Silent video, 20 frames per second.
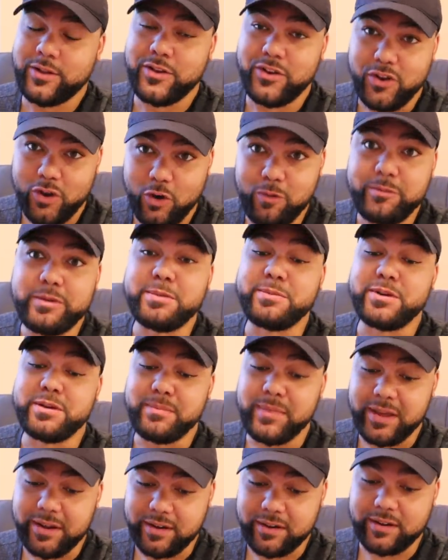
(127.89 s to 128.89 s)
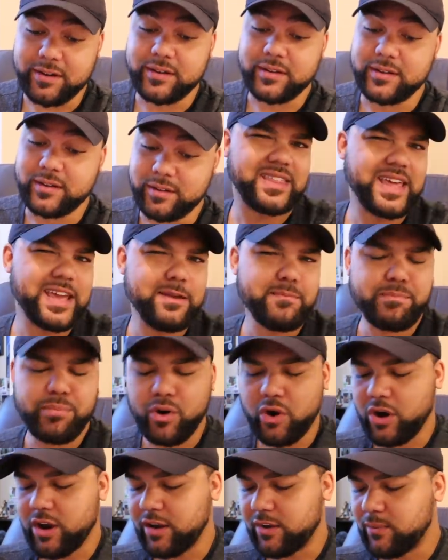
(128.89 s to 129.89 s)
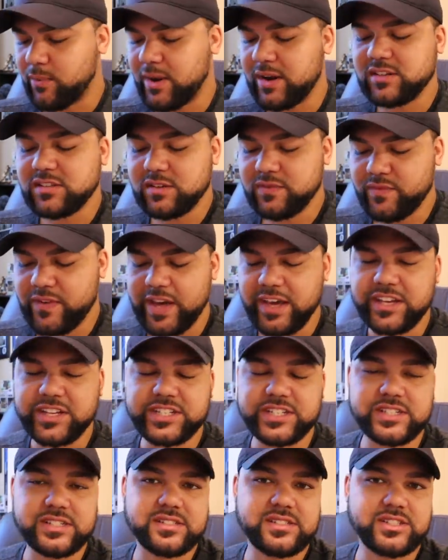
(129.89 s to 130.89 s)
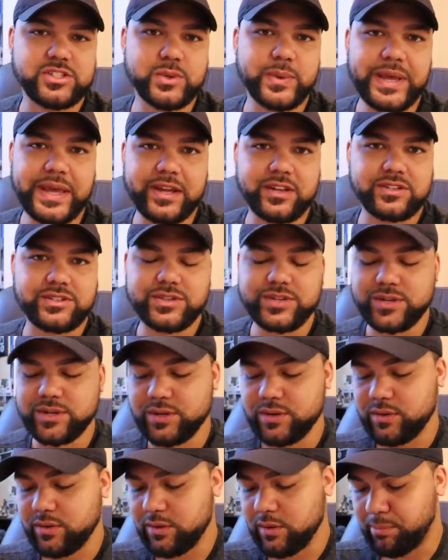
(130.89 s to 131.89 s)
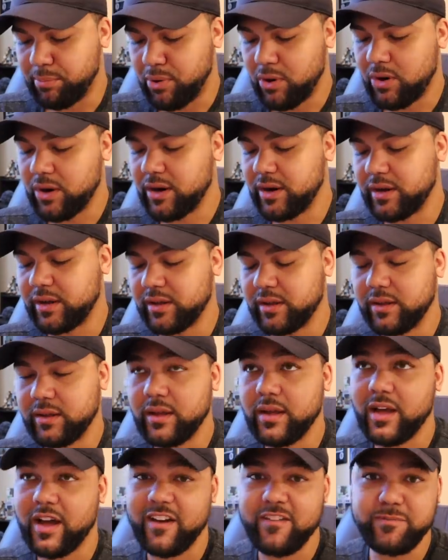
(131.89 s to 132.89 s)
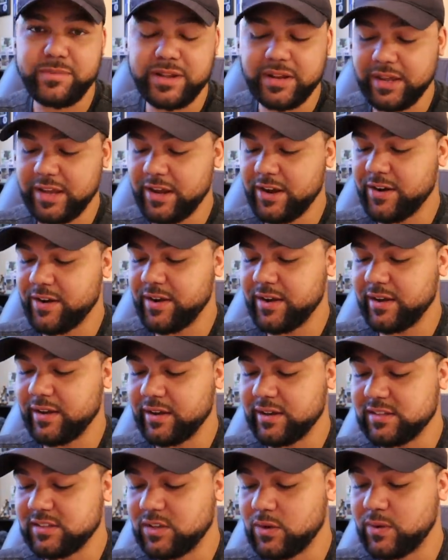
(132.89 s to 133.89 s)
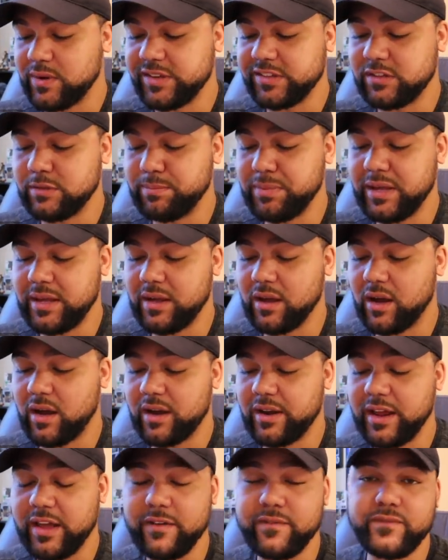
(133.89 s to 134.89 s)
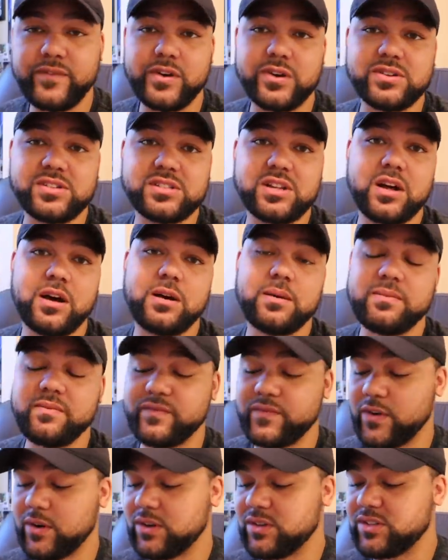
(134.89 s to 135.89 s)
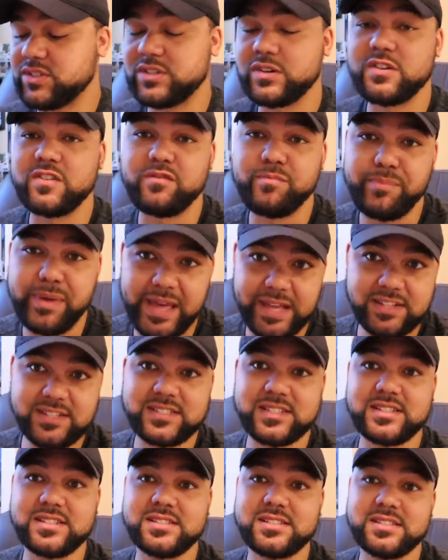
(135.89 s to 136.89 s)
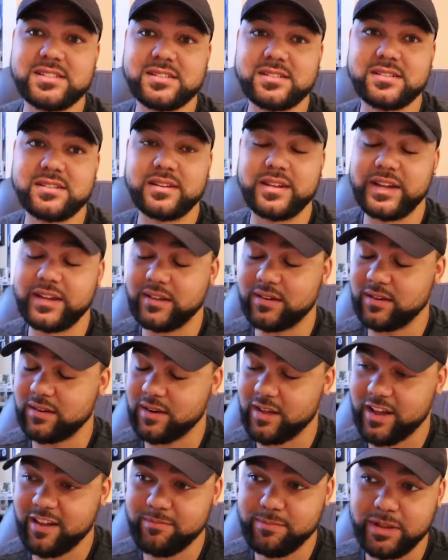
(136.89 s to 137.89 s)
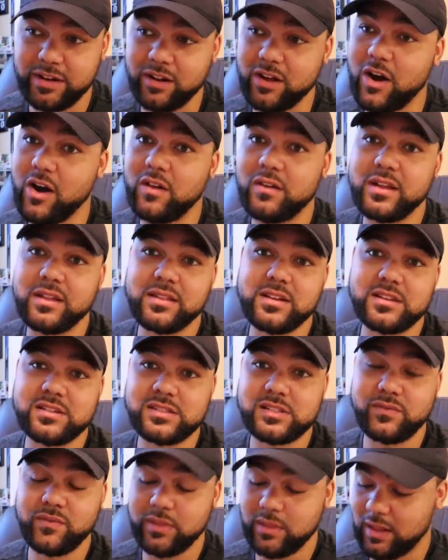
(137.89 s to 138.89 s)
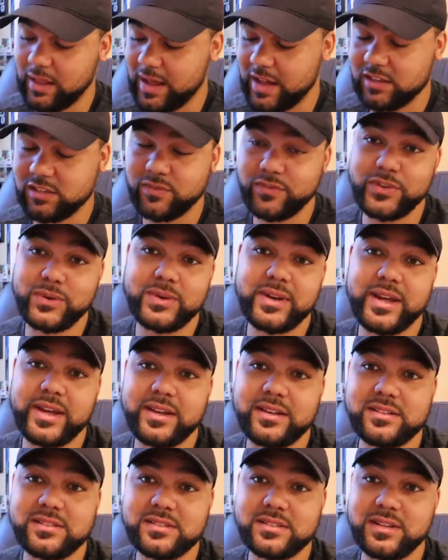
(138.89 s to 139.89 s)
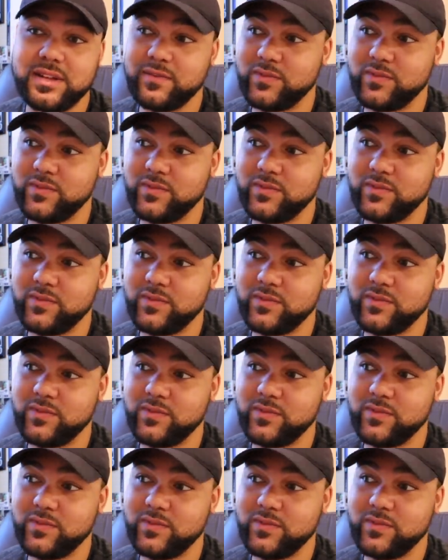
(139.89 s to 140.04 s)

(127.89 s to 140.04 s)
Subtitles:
No memory maker. Theme park reservations to enter the park. I've been hearing it's going to be on a first come, first served basis, and I've been calling this the last few days.